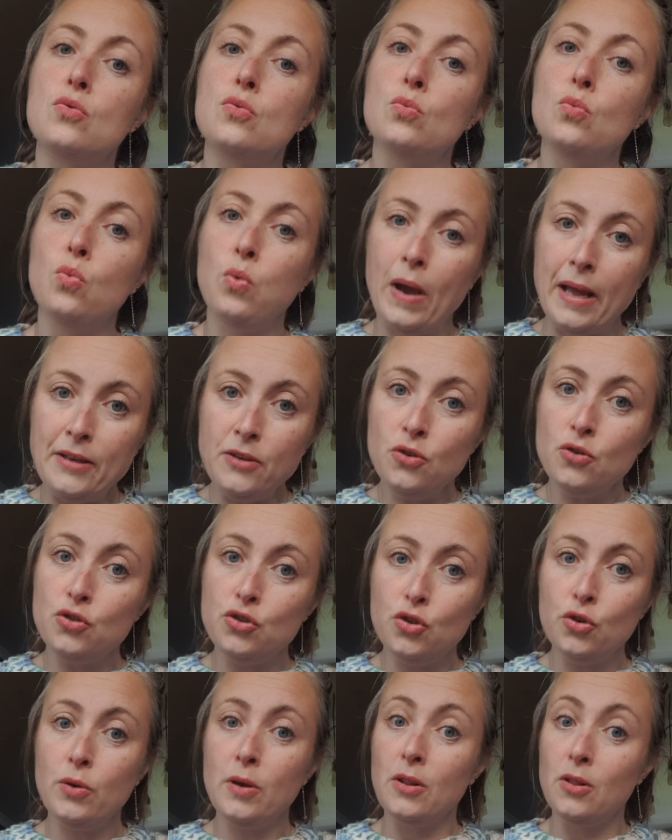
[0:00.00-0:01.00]
when you
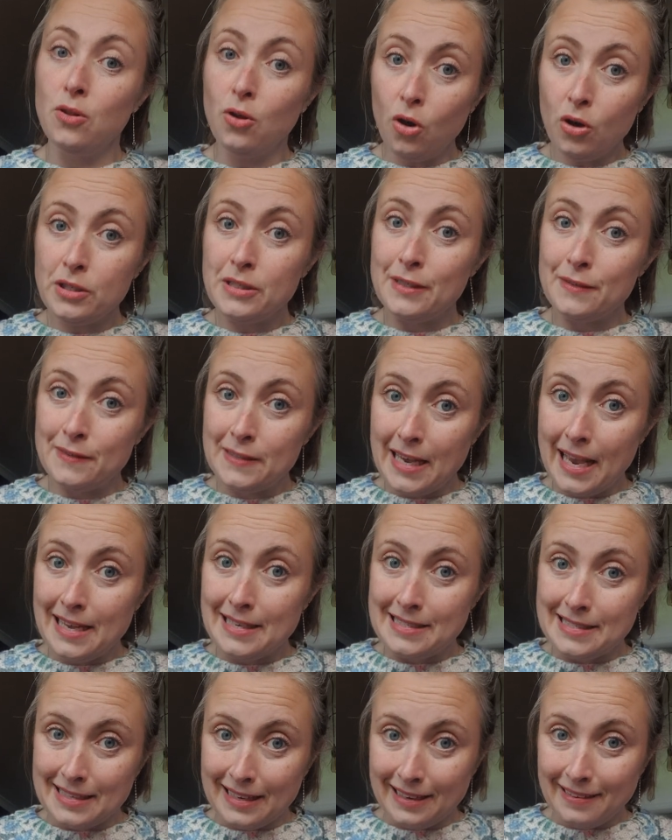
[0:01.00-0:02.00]
do a lot of
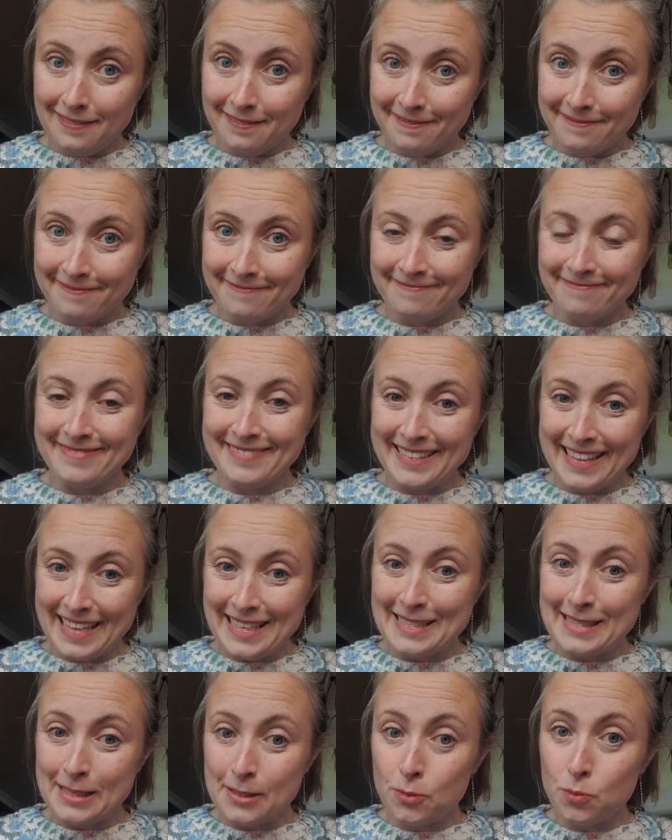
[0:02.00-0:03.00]
testing,
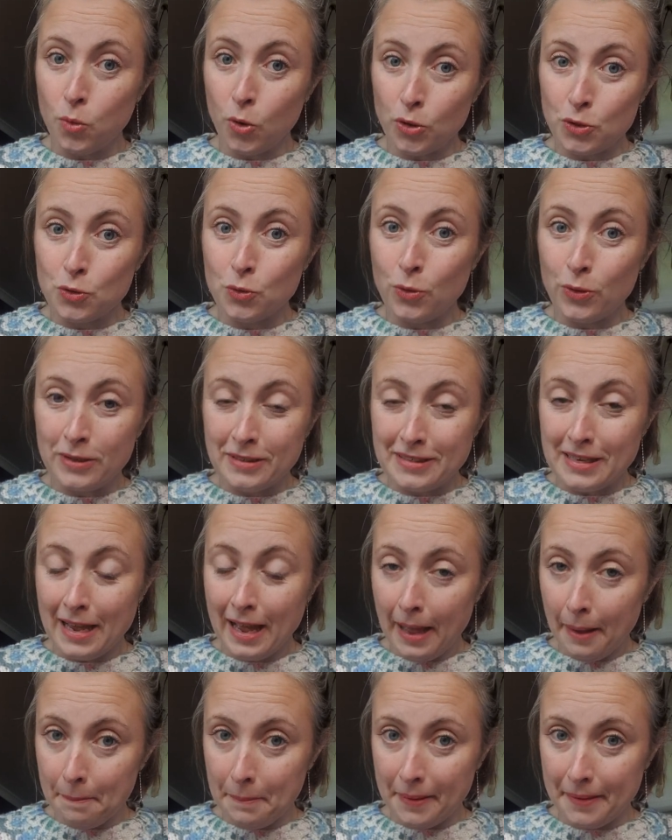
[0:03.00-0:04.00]
this is what's going to
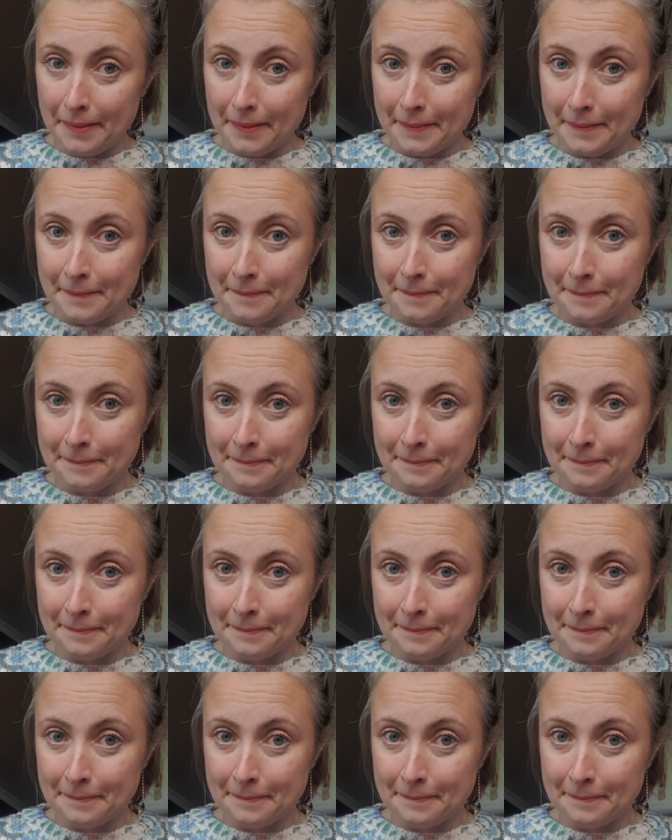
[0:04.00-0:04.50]
happen.